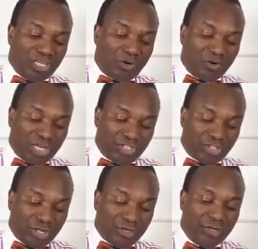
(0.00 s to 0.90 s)

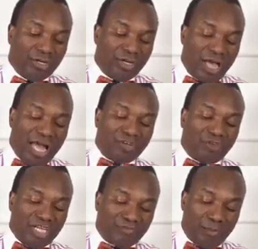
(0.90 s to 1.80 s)
cohesion and
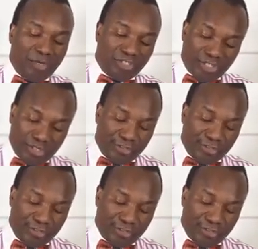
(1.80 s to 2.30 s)
transformation.